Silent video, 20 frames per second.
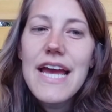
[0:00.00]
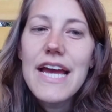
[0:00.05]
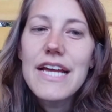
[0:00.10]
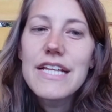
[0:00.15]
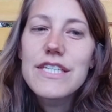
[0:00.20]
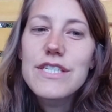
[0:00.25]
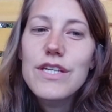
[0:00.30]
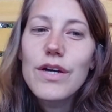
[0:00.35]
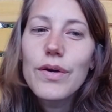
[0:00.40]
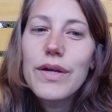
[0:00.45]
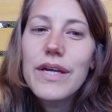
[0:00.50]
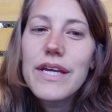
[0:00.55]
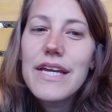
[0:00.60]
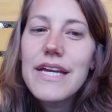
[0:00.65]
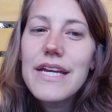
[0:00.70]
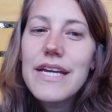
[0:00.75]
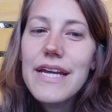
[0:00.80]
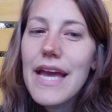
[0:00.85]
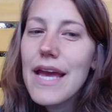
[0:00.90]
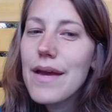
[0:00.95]
And so
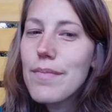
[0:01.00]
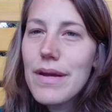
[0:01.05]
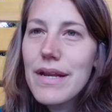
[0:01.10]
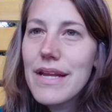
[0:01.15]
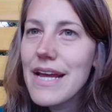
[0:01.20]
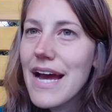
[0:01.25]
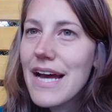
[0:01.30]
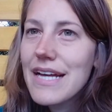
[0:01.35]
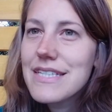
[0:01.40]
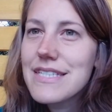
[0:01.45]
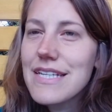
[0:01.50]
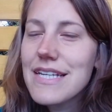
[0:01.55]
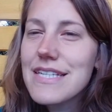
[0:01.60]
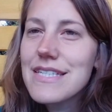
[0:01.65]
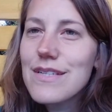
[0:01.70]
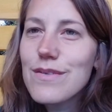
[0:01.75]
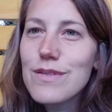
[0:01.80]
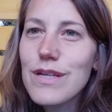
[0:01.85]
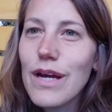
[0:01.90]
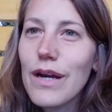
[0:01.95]
he came and he asked
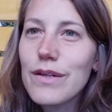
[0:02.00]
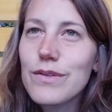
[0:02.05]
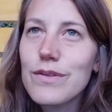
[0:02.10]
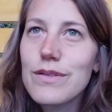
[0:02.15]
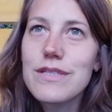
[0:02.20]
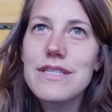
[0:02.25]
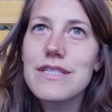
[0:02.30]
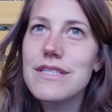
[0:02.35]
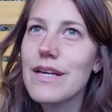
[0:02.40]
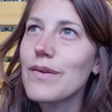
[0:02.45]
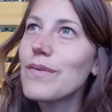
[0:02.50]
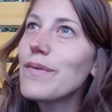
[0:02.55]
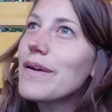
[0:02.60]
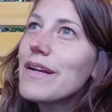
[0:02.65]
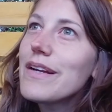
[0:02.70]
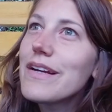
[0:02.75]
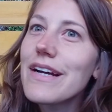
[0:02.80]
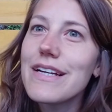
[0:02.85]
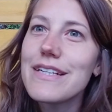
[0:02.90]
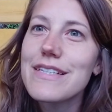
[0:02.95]
us, he was talking to us, he's like, What
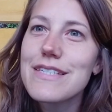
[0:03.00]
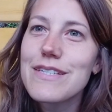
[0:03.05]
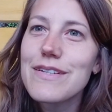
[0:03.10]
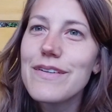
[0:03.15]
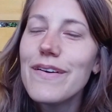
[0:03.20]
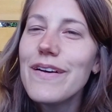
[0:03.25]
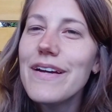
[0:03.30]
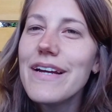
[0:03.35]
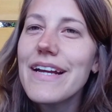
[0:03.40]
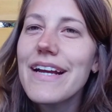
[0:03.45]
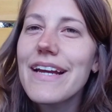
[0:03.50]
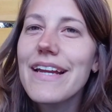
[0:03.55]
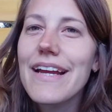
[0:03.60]
are you guys doing?